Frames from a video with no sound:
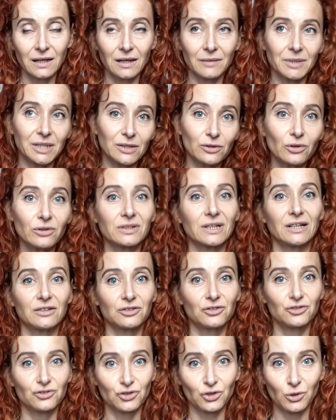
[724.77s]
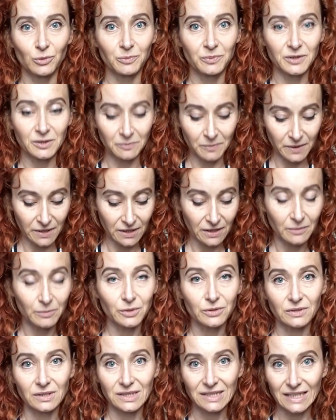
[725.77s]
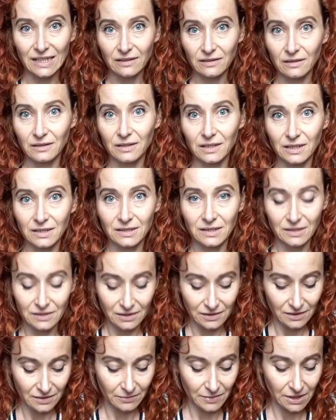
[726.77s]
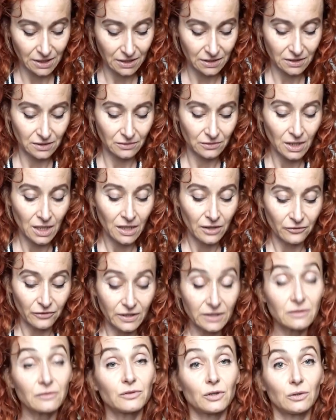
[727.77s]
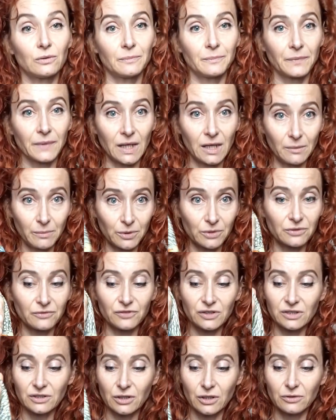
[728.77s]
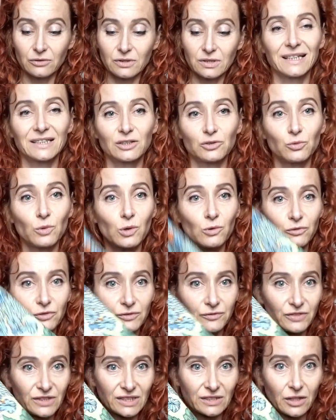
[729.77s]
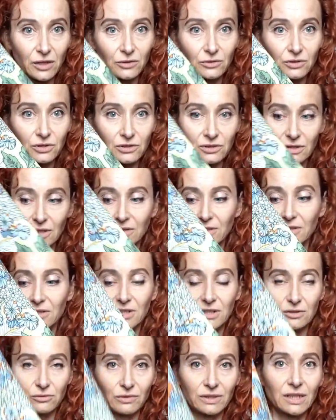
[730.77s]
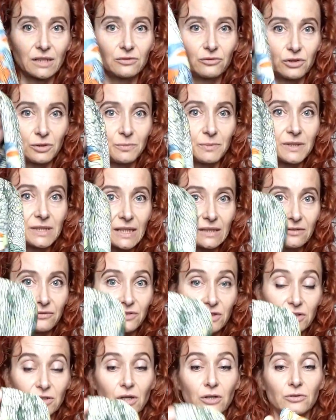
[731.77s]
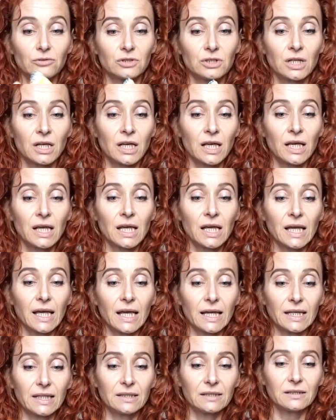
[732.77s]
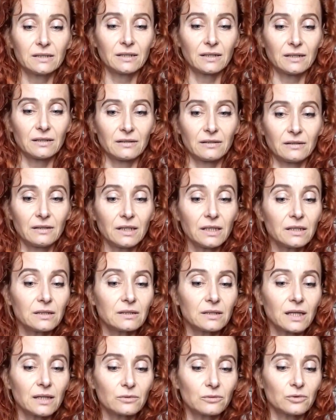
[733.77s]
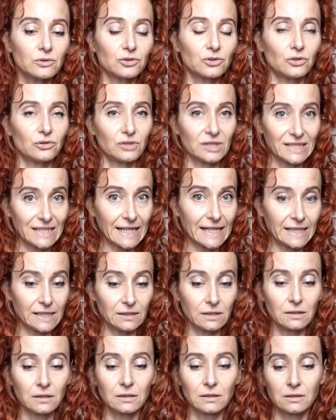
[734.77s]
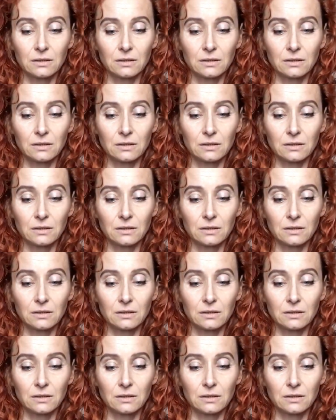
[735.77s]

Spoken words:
I mean, not as shops, but I bought certain things that are similar. So first of all, I bought viscose. That's woven viscose. That's just 100% viscose. And I think that was on sale.